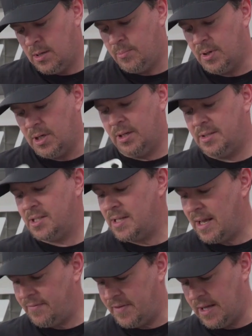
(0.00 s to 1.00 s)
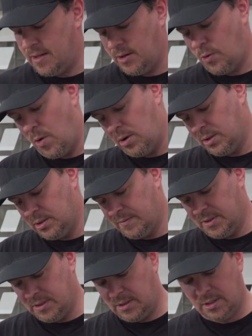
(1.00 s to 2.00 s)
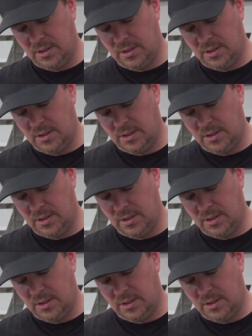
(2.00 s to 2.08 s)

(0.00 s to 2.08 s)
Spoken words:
but just not a fan of the quality of it.